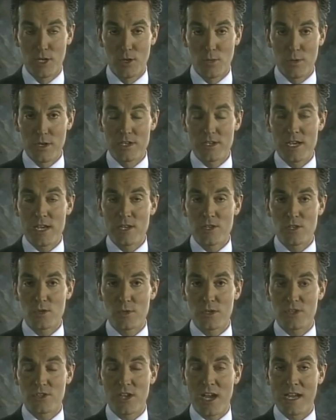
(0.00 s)
We tend
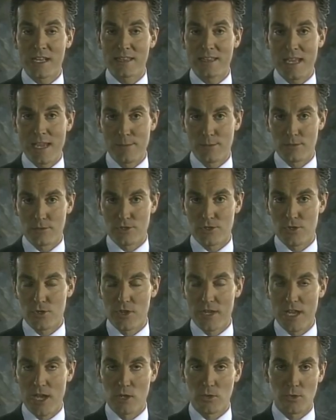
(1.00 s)
to assign labels to
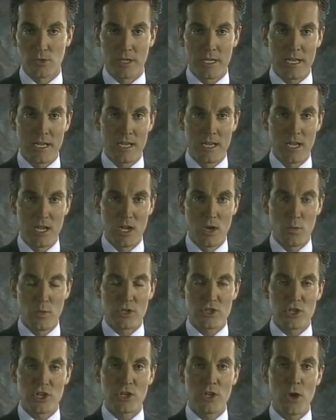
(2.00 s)
the elderly
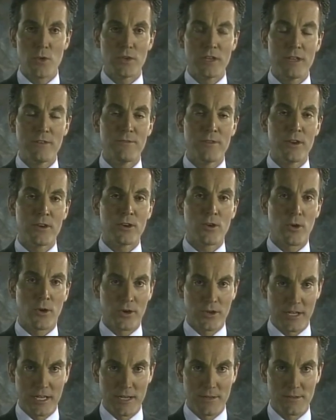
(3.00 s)
which connote
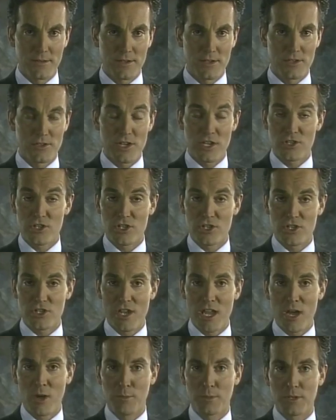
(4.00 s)
inferiority, such as
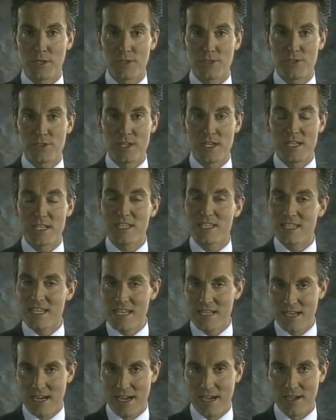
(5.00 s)
helpless,
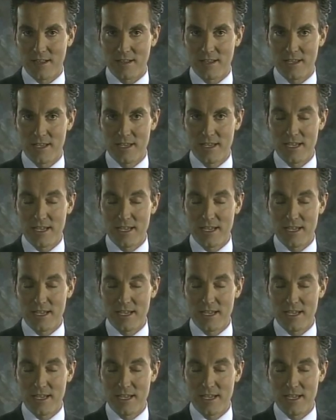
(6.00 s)
senile,